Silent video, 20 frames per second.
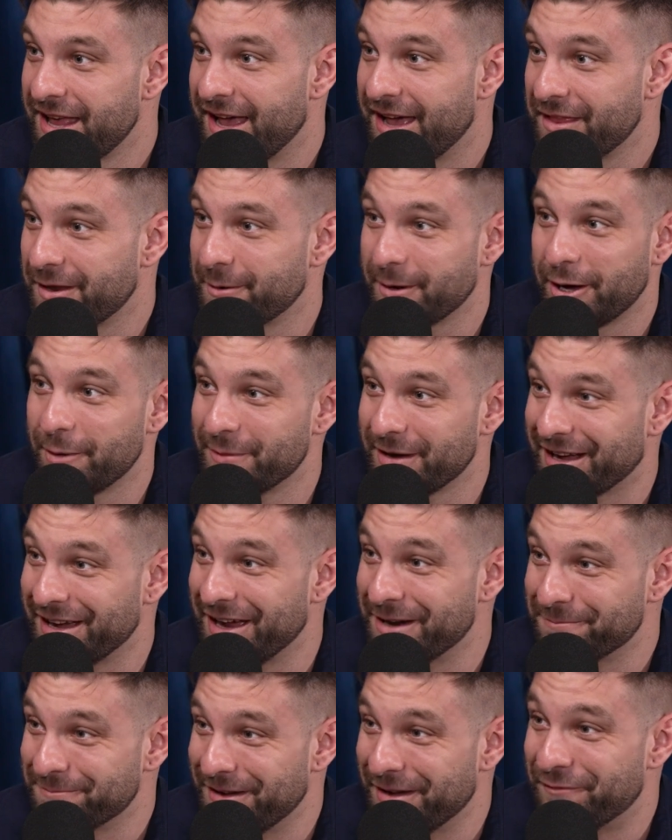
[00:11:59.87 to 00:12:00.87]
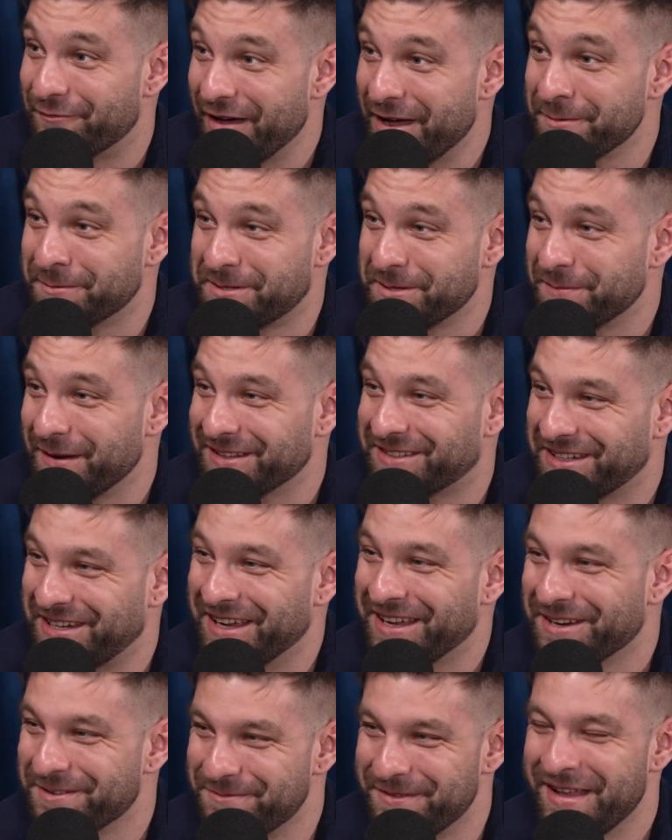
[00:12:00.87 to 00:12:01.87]
and then I'm like, oh my god, my vape's about to
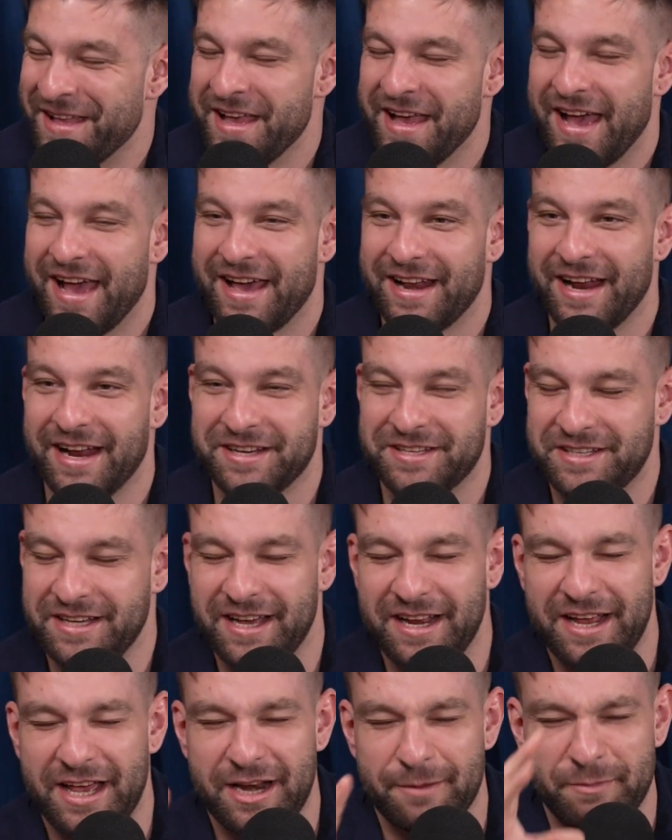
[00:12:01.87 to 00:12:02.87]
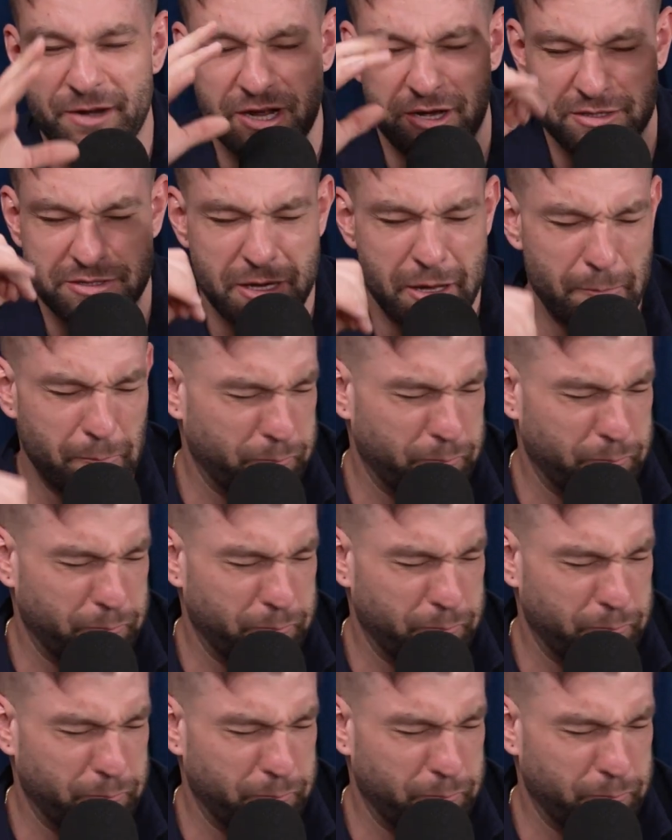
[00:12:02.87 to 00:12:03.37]
hit him, and I see it hit him, and he goes.